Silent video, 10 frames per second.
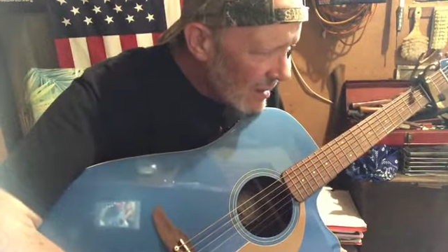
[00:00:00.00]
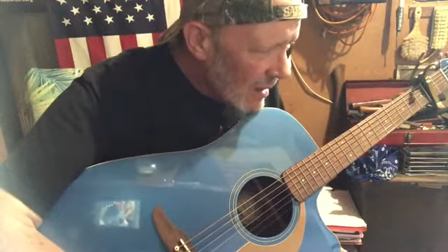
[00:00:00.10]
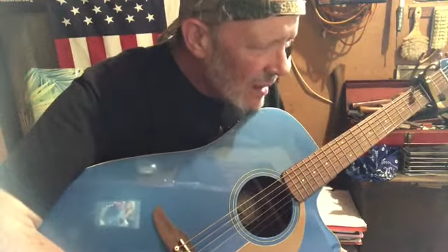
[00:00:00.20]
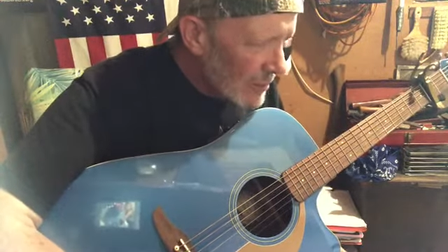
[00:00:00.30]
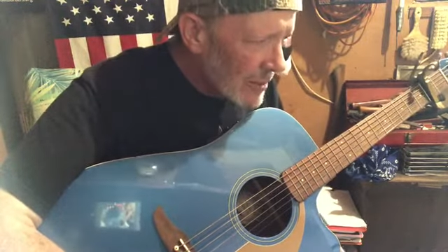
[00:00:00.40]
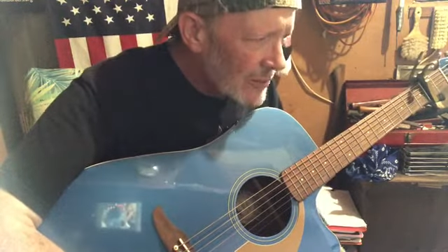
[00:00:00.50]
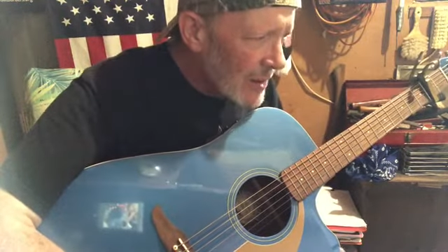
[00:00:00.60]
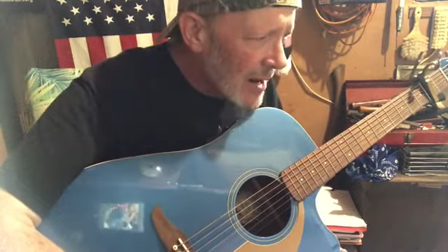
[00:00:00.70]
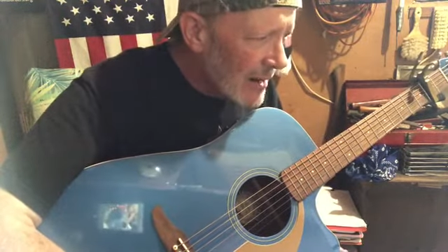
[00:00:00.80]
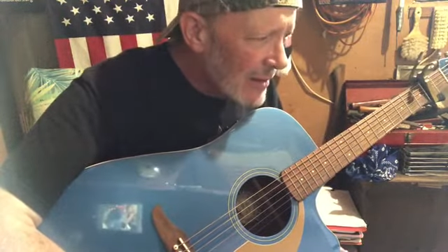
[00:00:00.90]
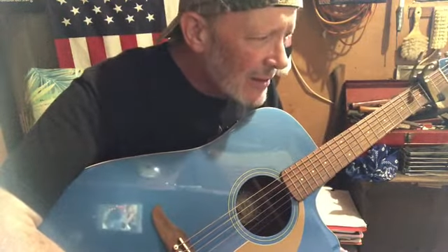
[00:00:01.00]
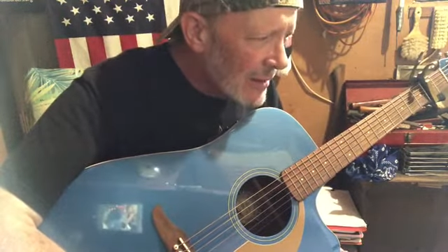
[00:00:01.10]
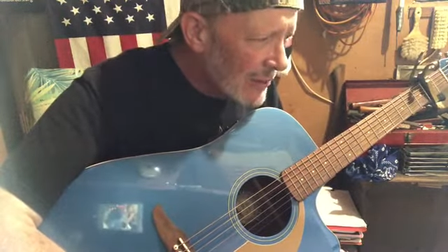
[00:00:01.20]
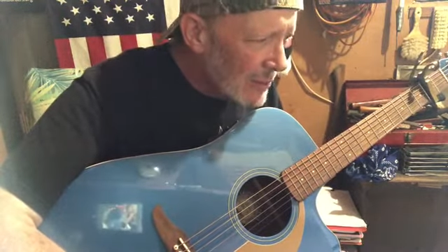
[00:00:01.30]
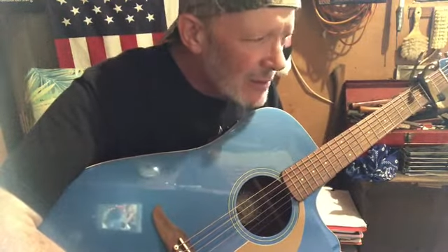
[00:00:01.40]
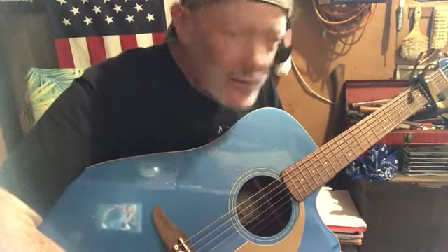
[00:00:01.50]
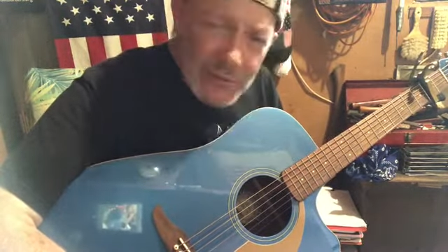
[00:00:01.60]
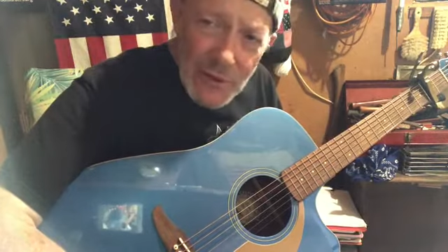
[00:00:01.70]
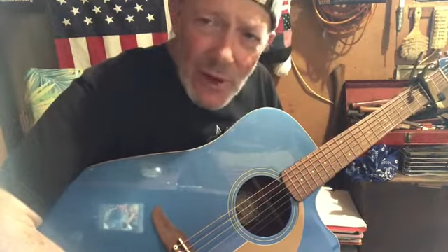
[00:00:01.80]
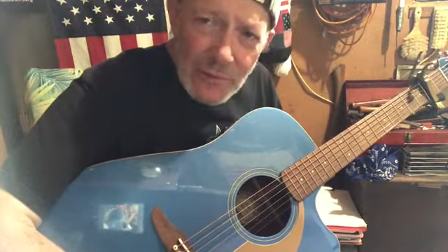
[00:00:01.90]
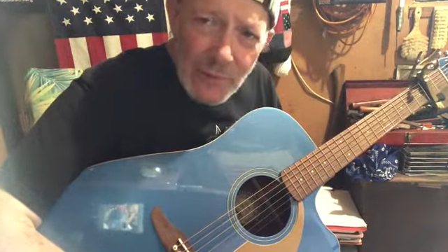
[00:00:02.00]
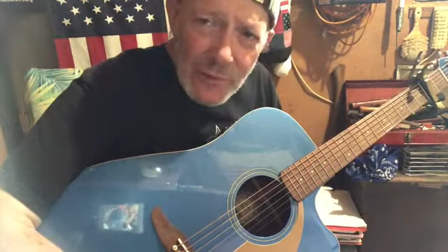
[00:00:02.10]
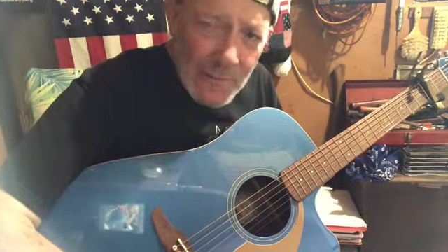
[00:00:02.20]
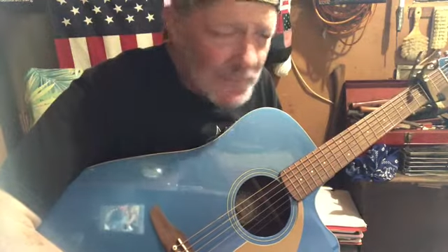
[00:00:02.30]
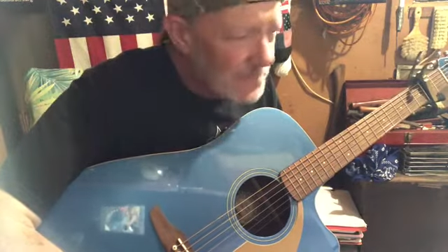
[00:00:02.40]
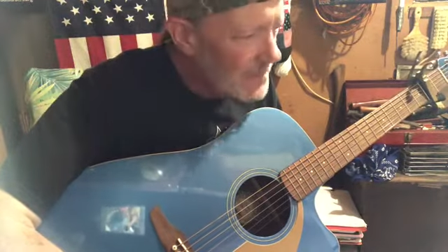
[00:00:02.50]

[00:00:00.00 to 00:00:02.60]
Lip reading: I'm going to try here to get through another song for you.